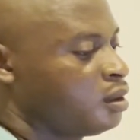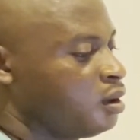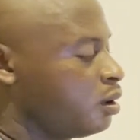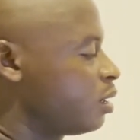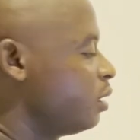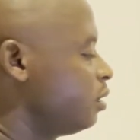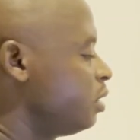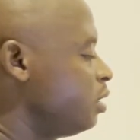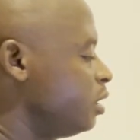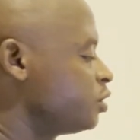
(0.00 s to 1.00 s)
Okay,
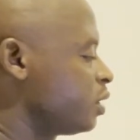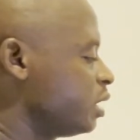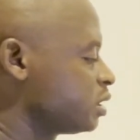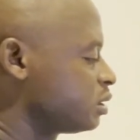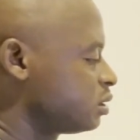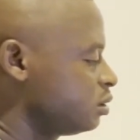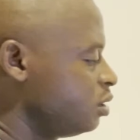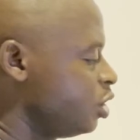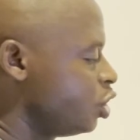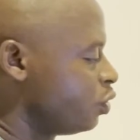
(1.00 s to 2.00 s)
now let's look at
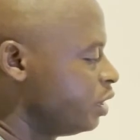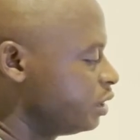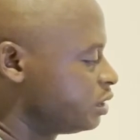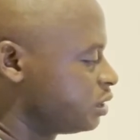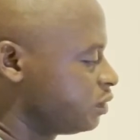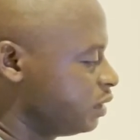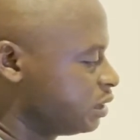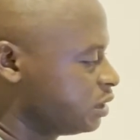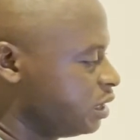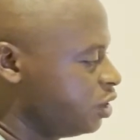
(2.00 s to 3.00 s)
neonates. What
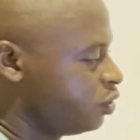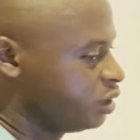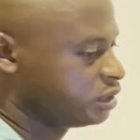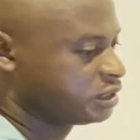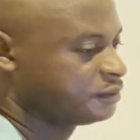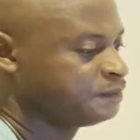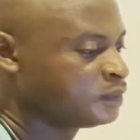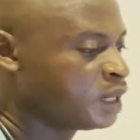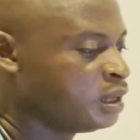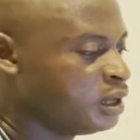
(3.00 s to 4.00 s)
is a neonate?
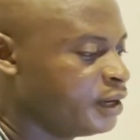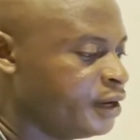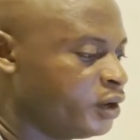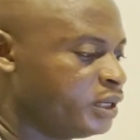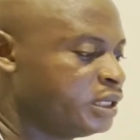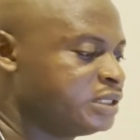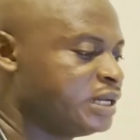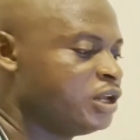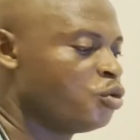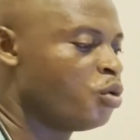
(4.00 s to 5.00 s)
Neonate is the
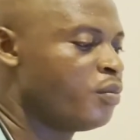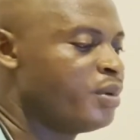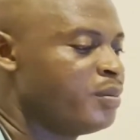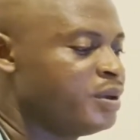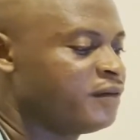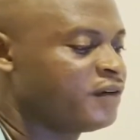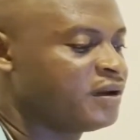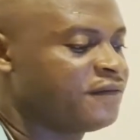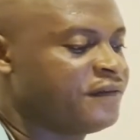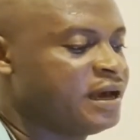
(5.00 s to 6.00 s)
newborn baby for
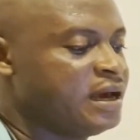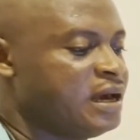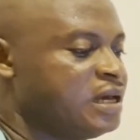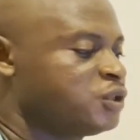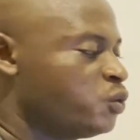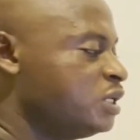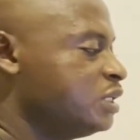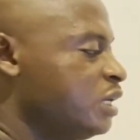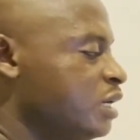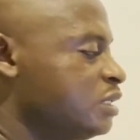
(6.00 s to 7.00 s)
the first
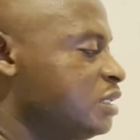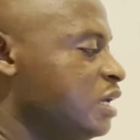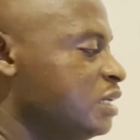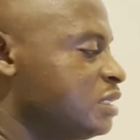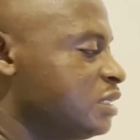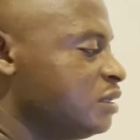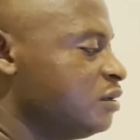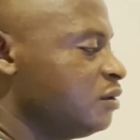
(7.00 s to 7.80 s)
28 days.